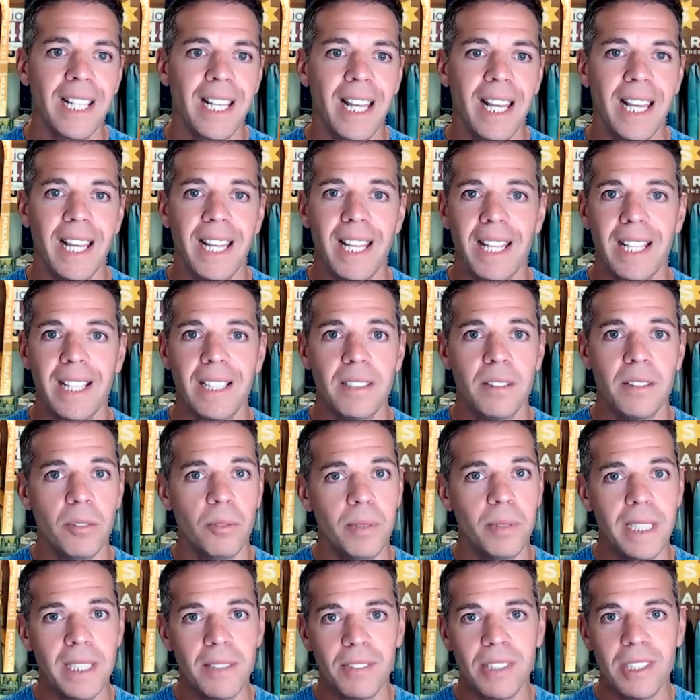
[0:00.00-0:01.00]
and
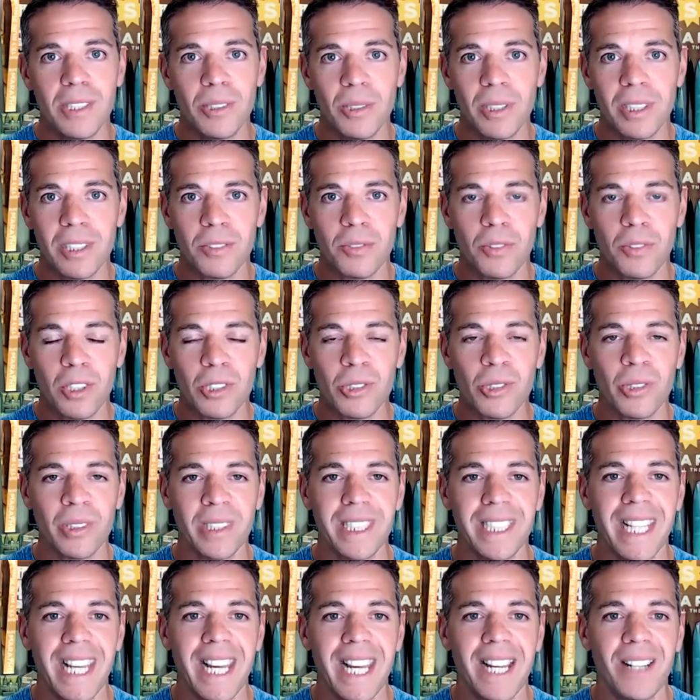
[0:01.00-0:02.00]
we even do this
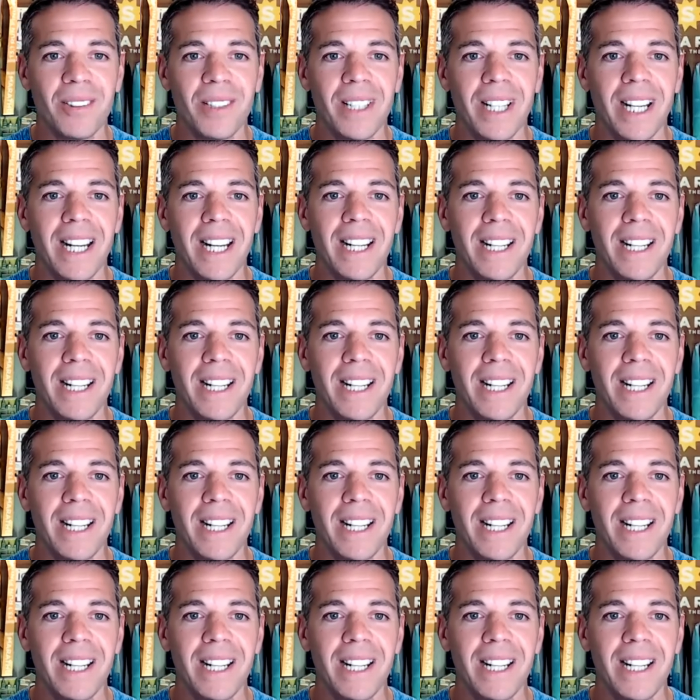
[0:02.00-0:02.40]
virtually now.